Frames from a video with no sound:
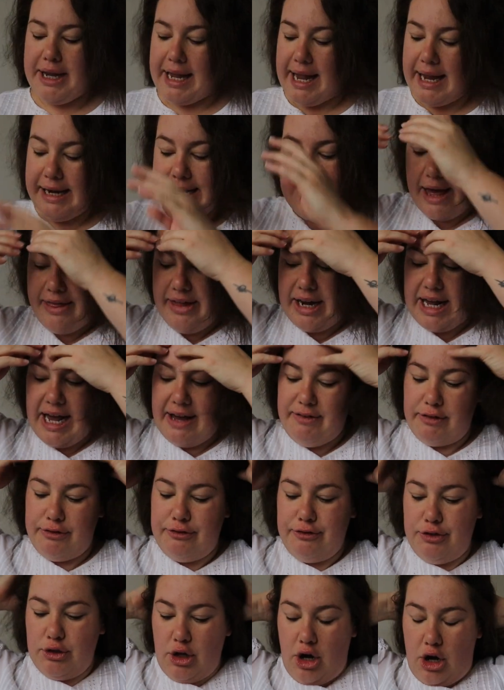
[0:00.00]
Okay, now that I have a
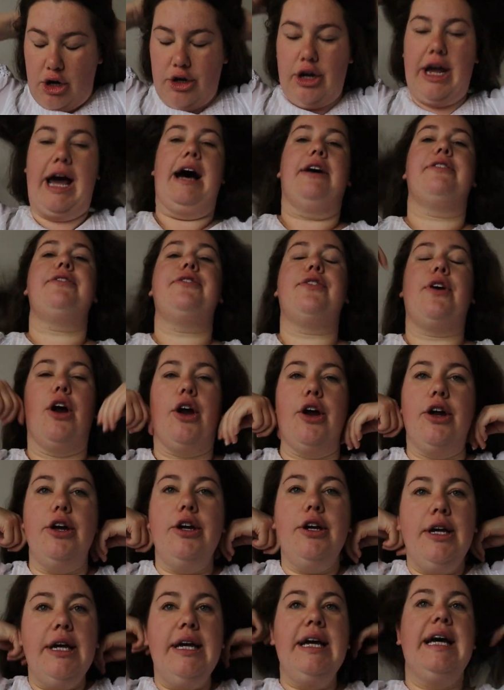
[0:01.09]
full-on afro,
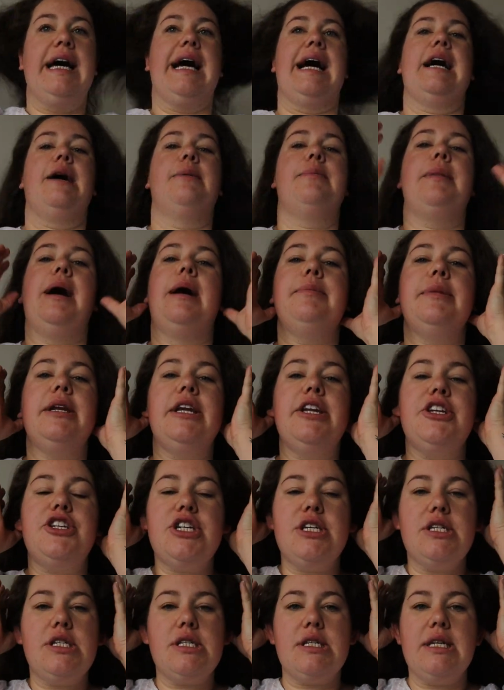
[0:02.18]
I'm gonna
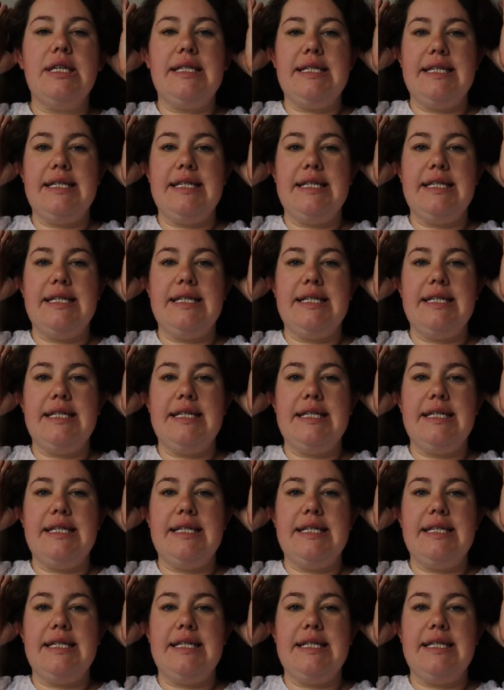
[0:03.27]
just